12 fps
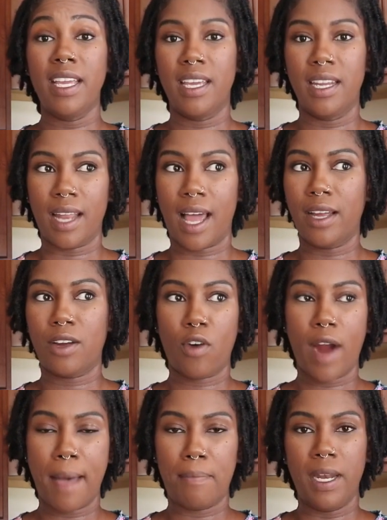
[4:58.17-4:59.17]
eating like
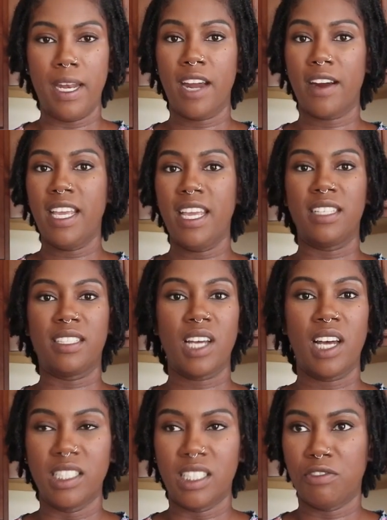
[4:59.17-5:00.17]
crap and they're eating
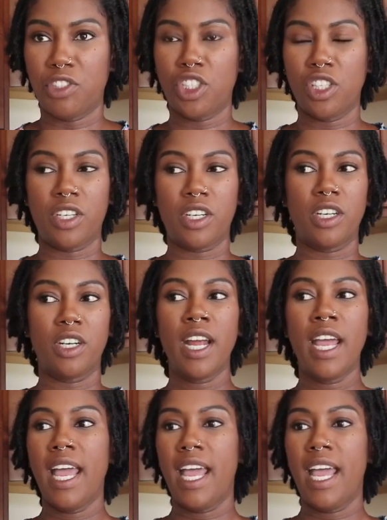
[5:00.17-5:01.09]
tons of sugar